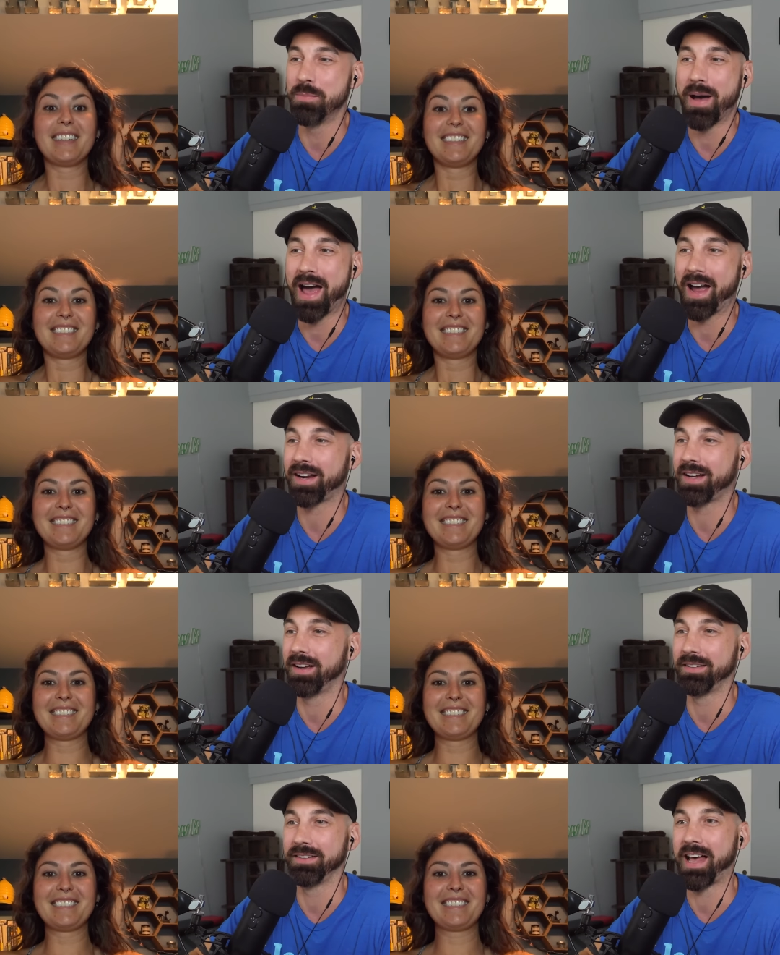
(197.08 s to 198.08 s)
Speaker 1: you back.
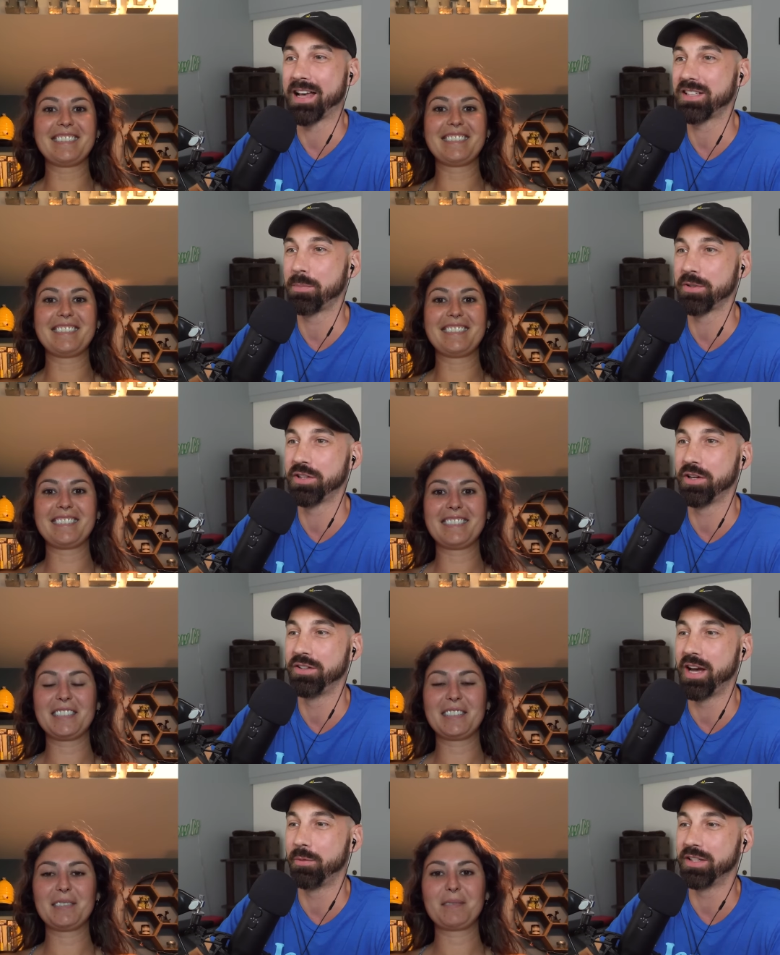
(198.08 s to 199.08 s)
The last episode
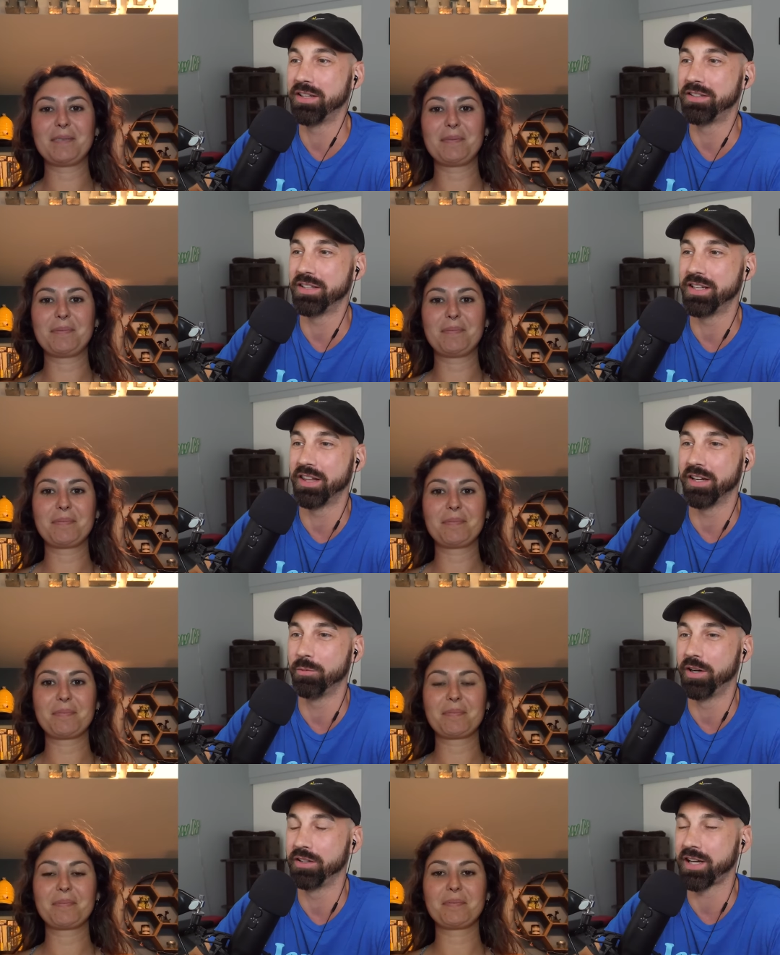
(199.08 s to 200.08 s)
that we did together
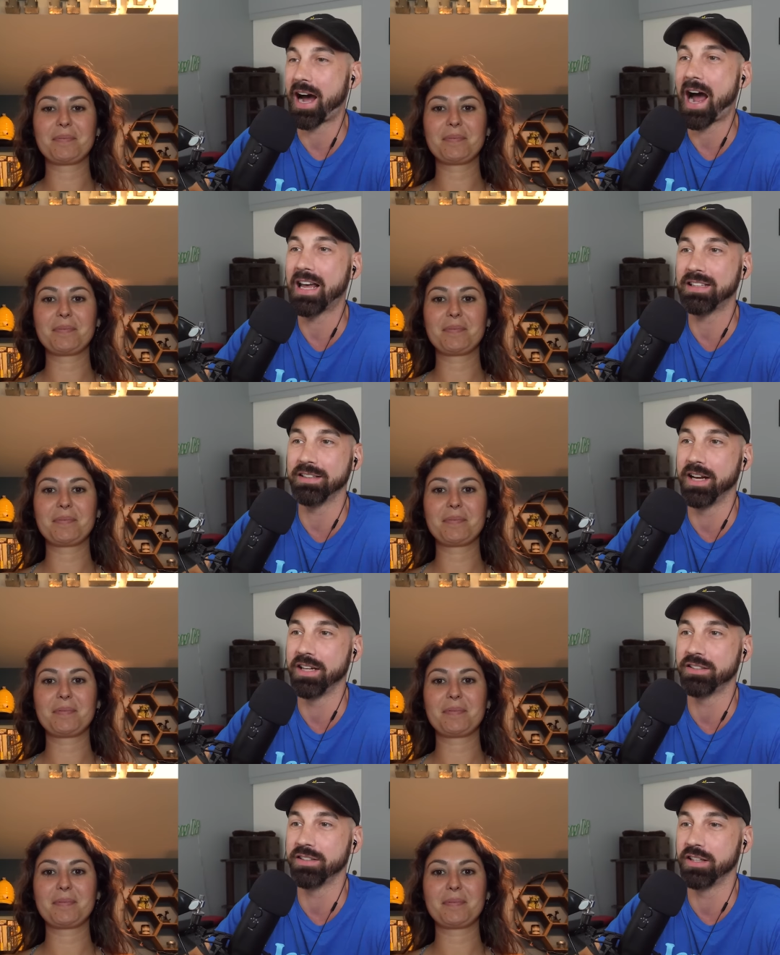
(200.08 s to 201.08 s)
was highly
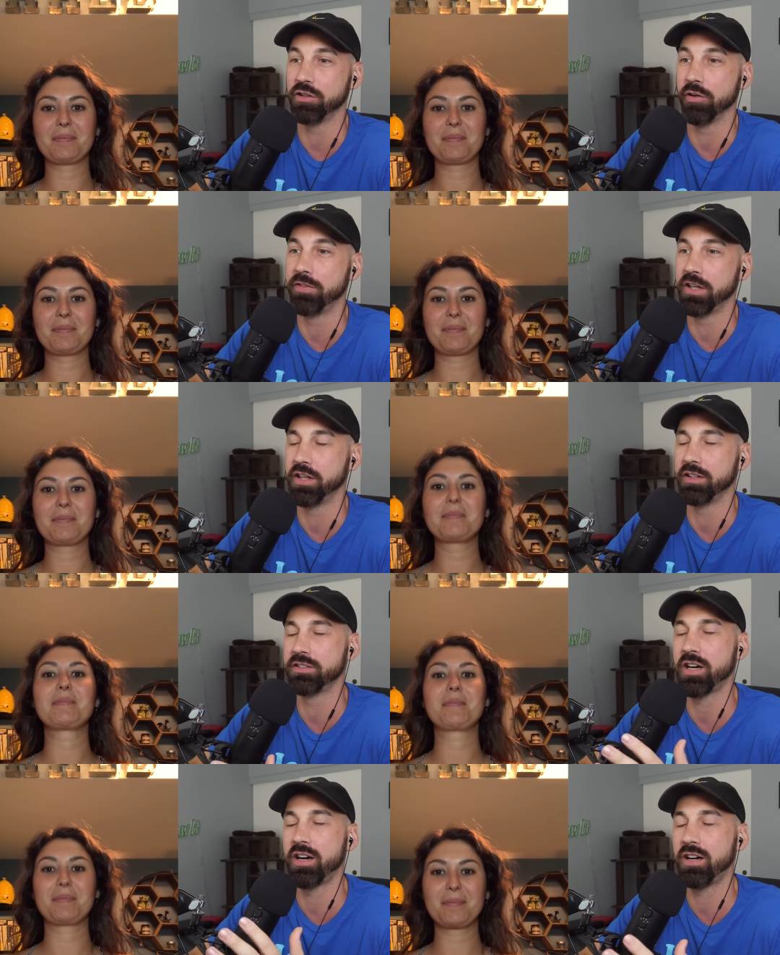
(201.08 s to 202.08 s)
liked, and you revealed a
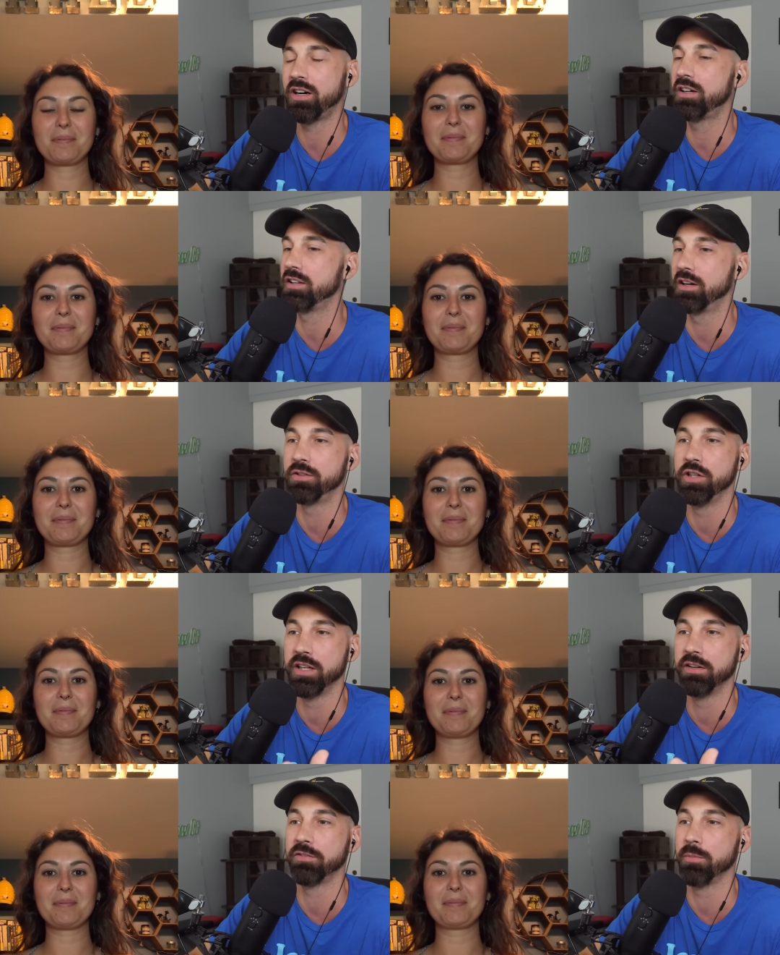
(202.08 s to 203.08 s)
ton of good
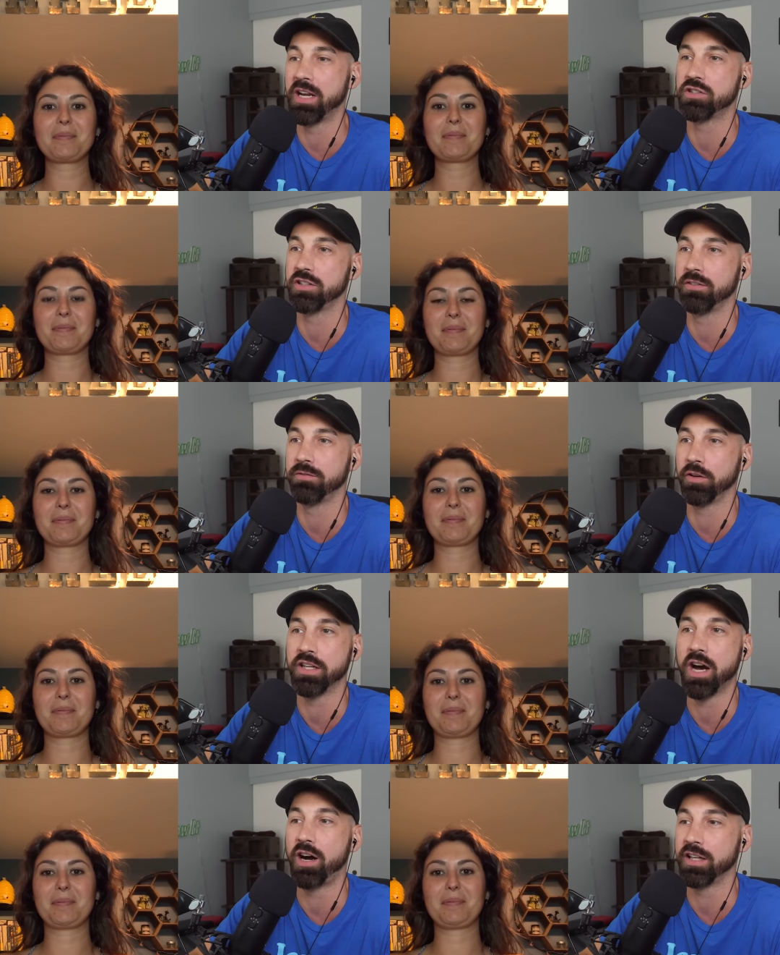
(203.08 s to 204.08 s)
information for
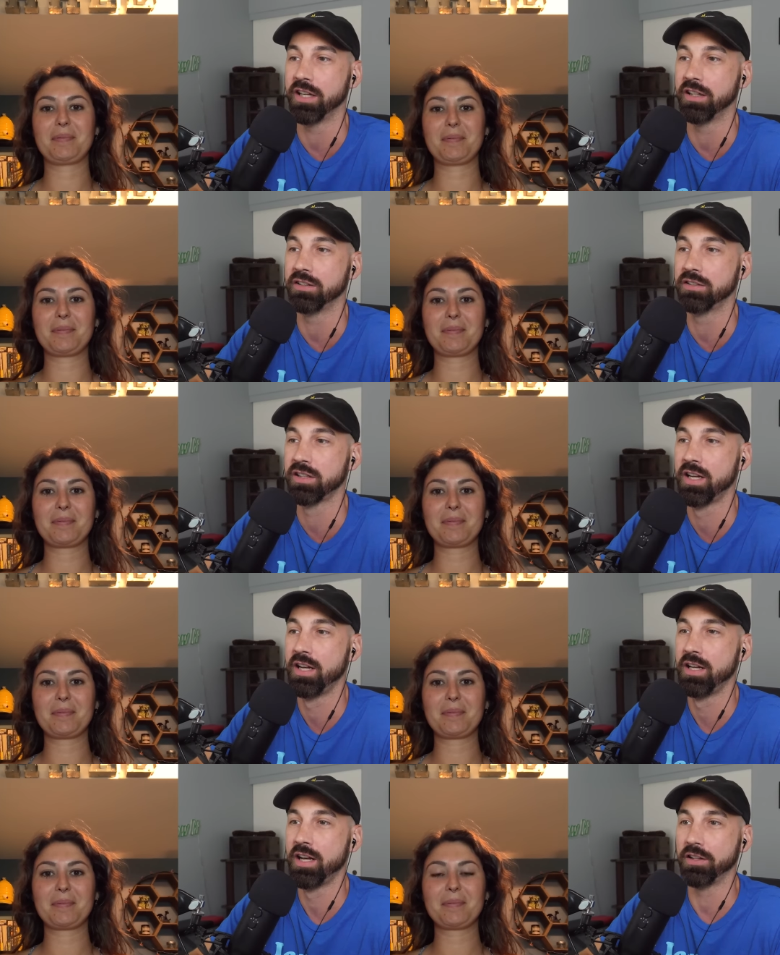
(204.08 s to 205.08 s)
the audience.
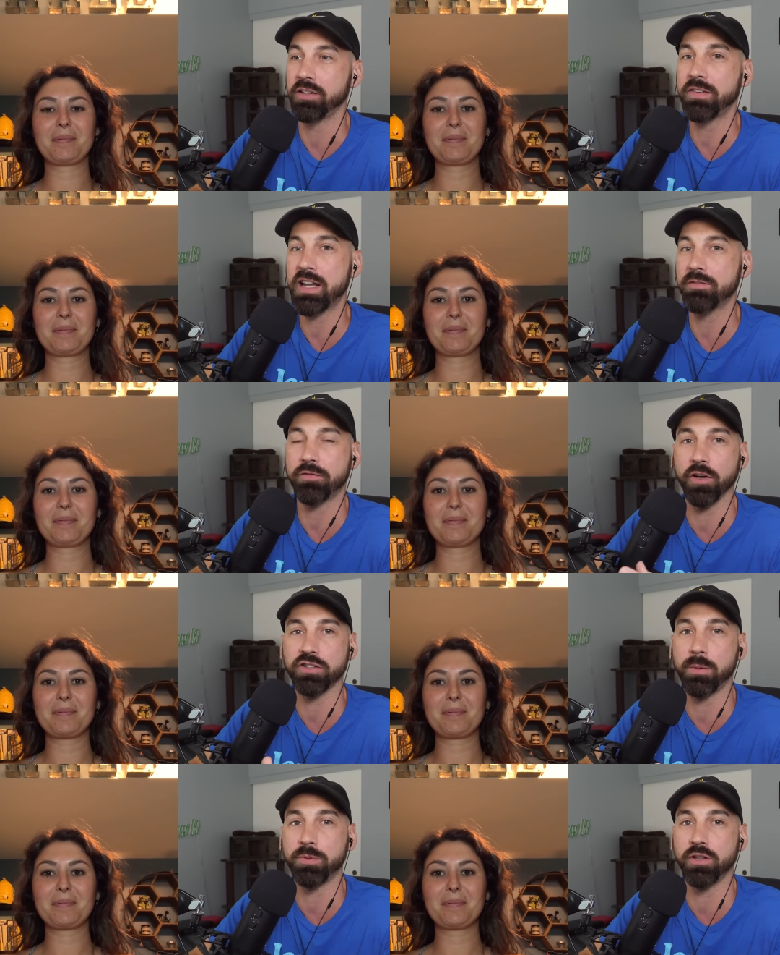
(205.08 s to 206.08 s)
I'll definitely have the
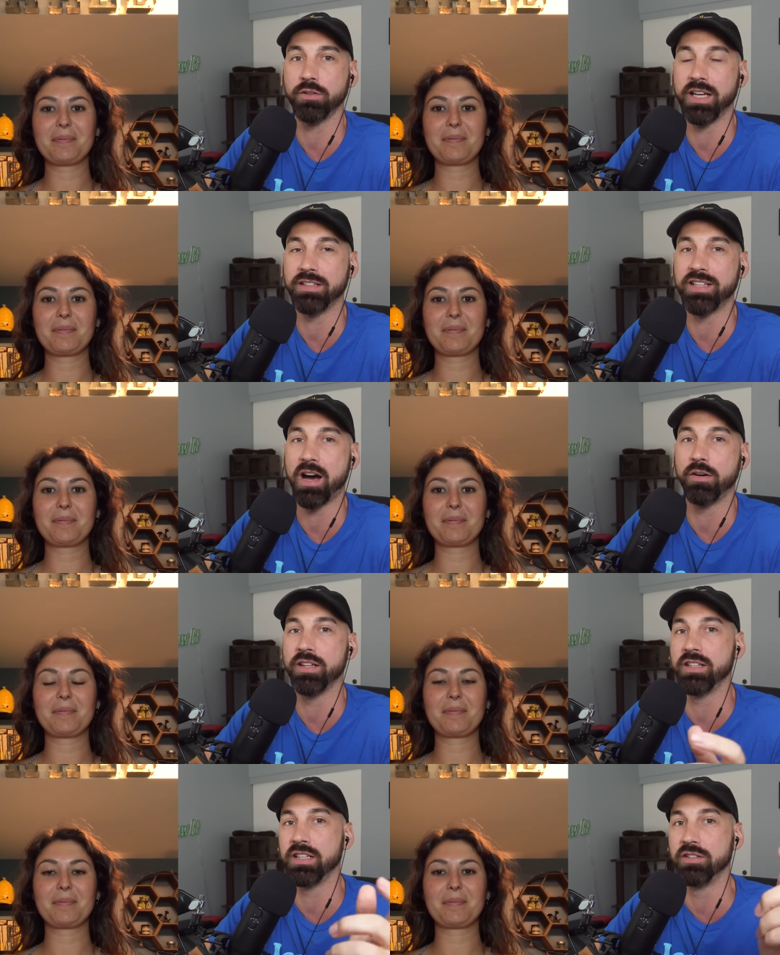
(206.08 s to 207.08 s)
first episode linked down
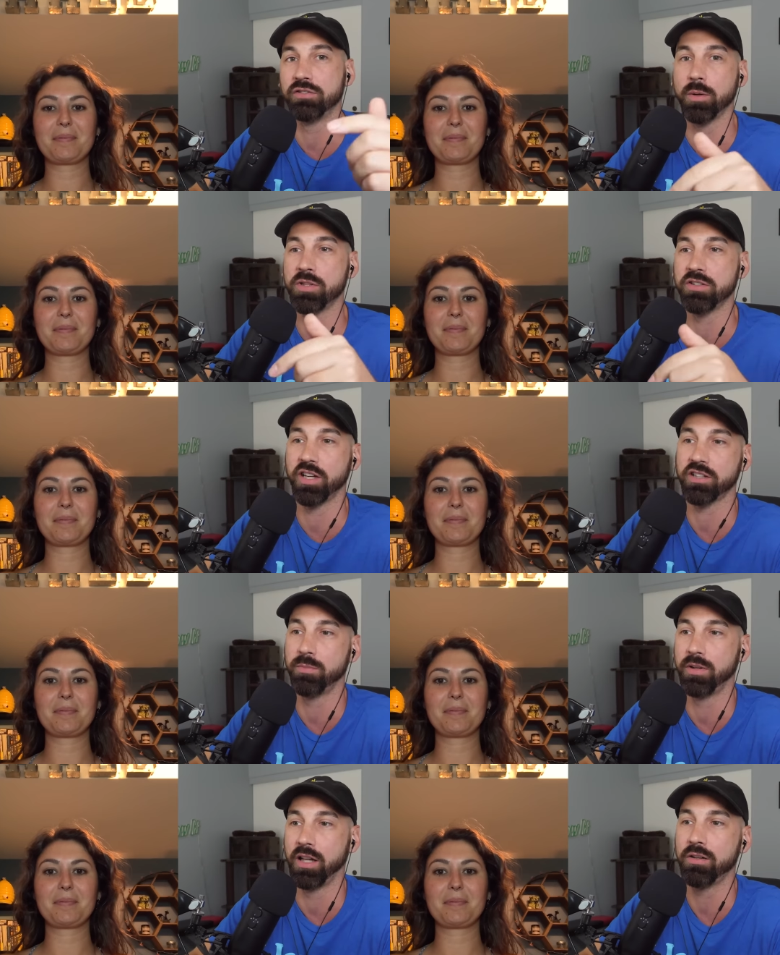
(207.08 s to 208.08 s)
in the description section
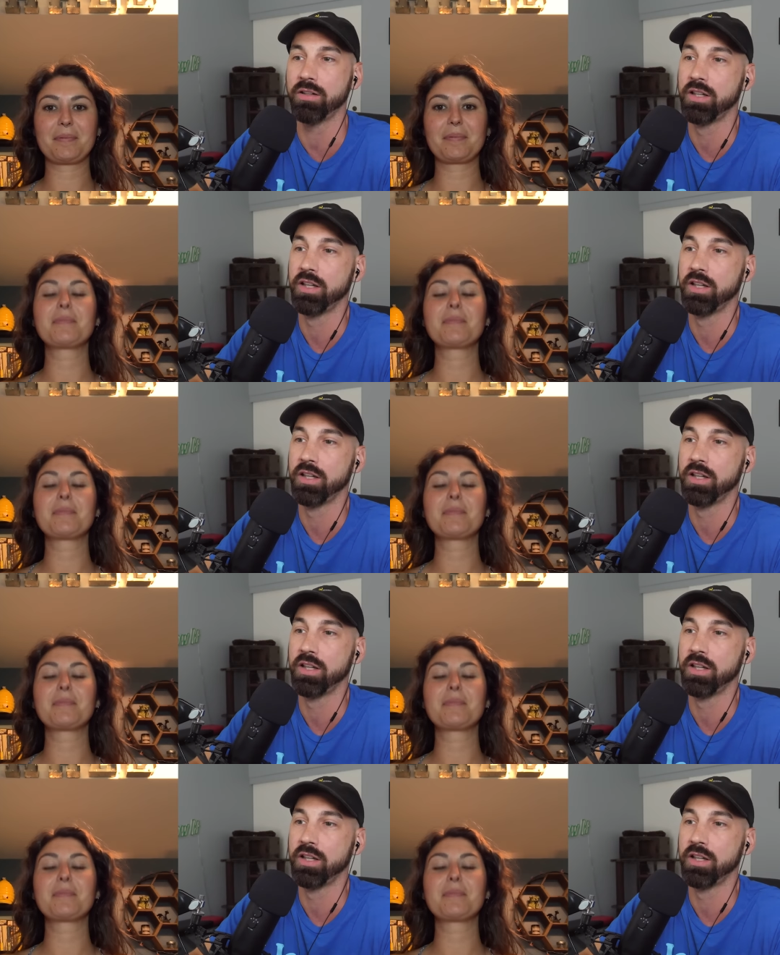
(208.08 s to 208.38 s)
below,